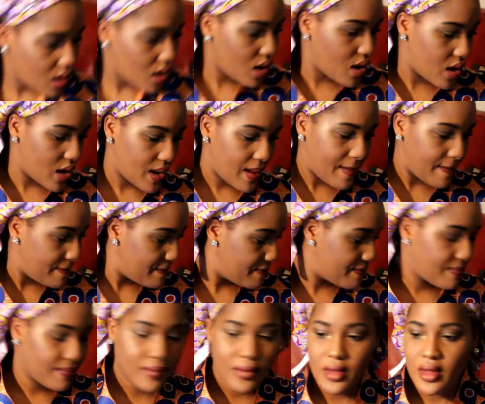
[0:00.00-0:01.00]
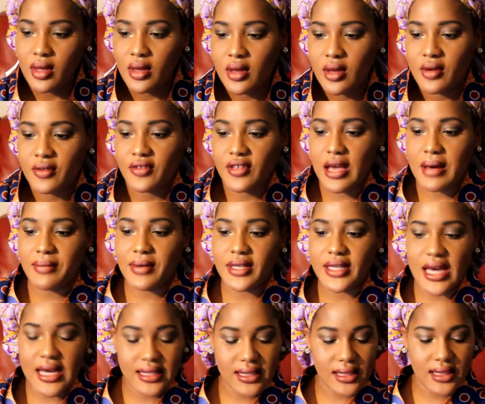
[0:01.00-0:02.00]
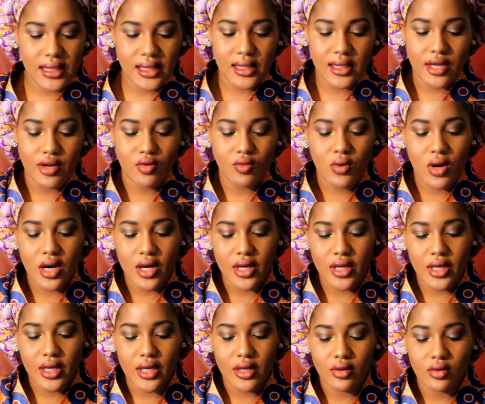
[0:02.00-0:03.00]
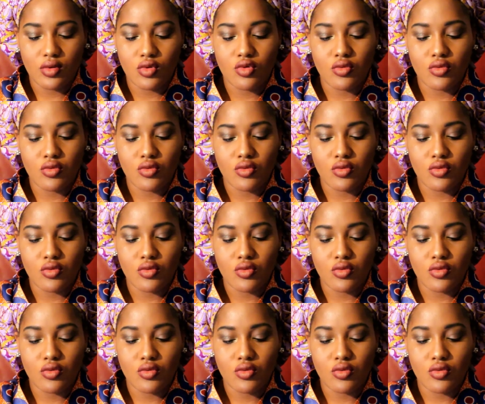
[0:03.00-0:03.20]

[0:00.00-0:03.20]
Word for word: all right. I'm gonna see and one